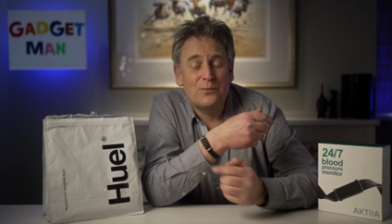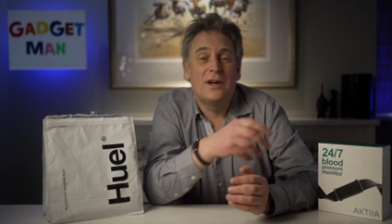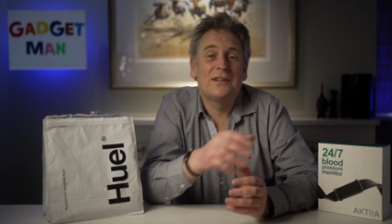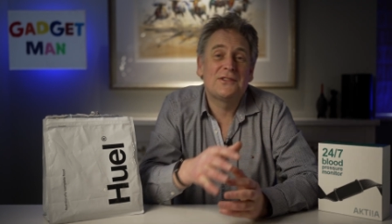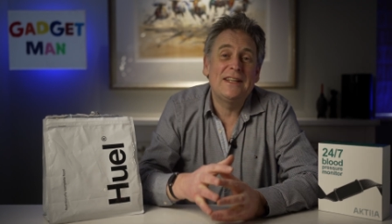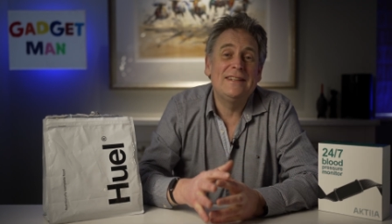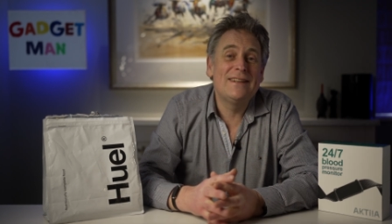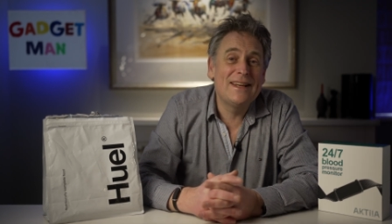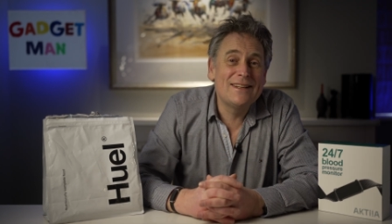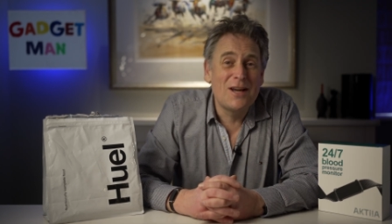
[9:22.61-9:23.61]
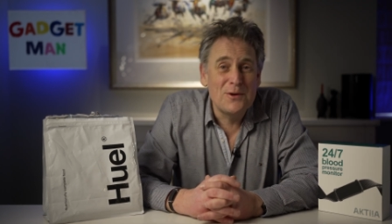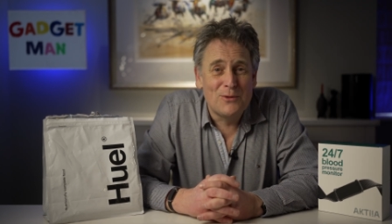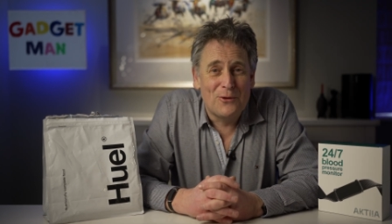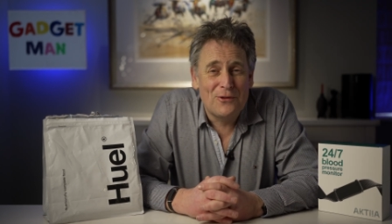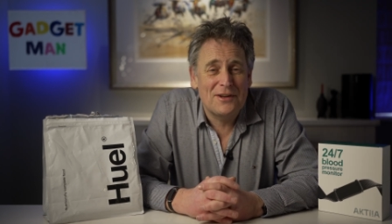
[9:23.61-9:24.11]
whilst eating no
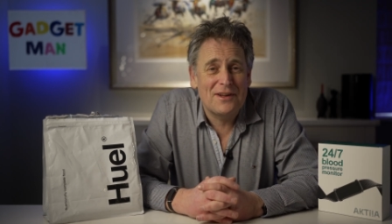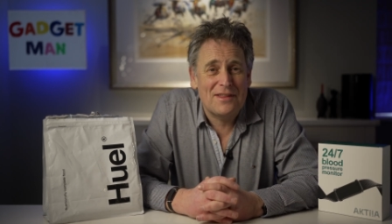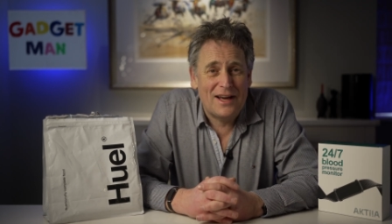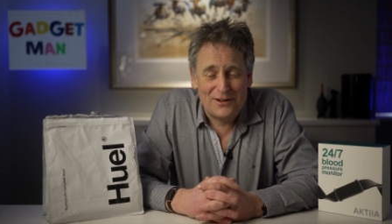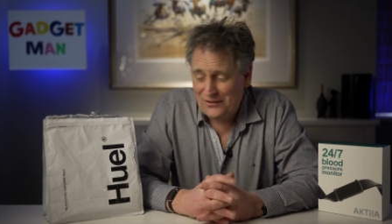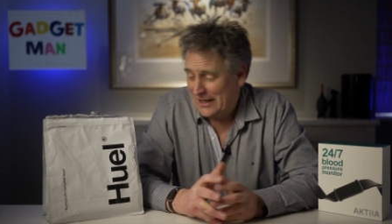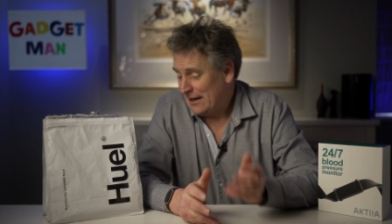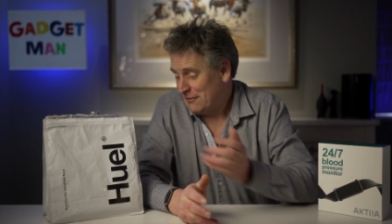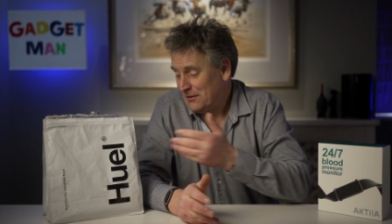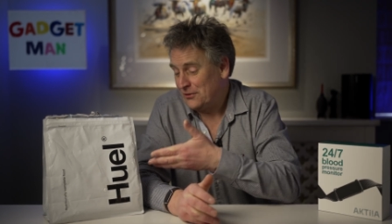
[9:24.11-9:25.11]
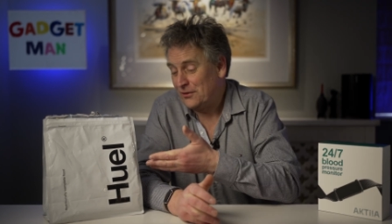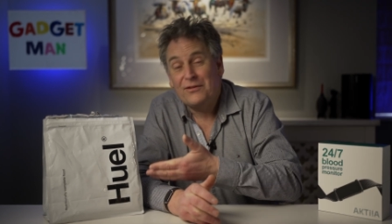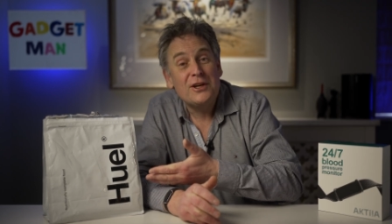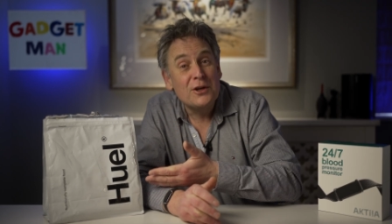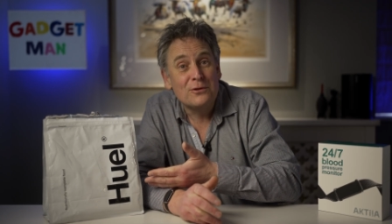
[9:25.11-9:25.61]
more than 1,000 calories of
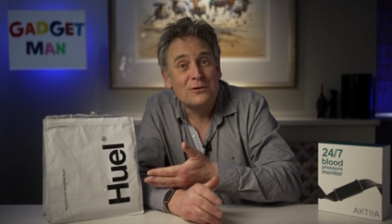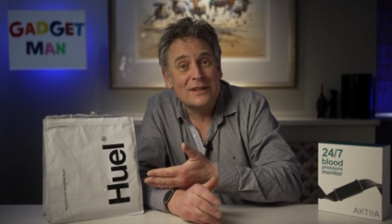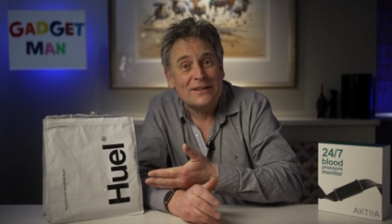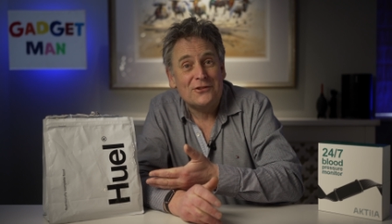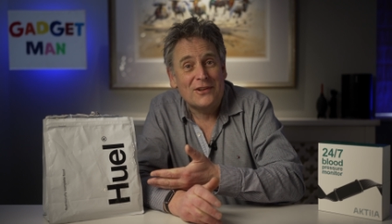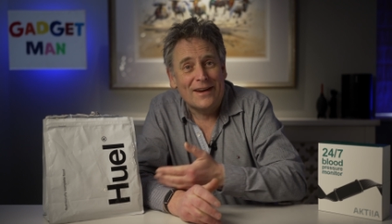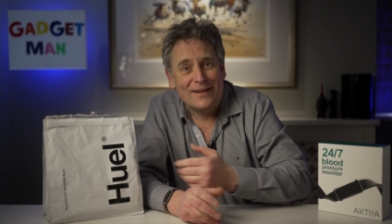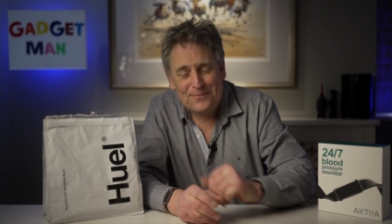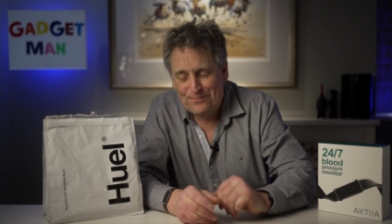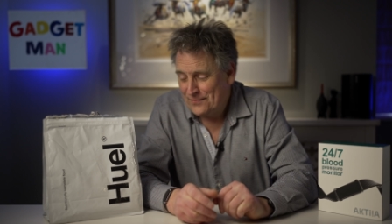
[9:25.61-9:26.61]
Huel each day.